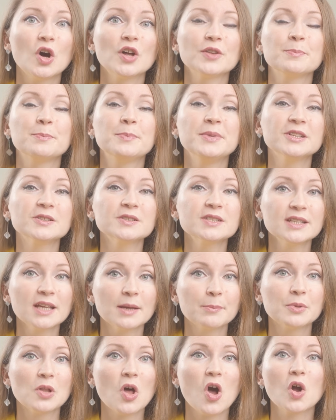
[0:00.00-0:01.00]
on building
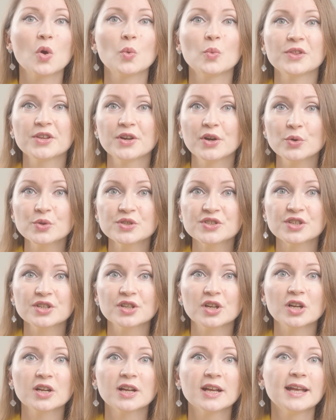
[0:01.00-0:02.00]
a blog with
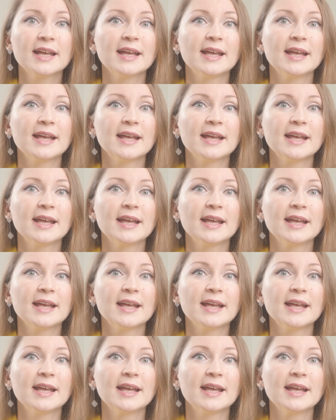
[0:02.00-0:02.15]
Hostinger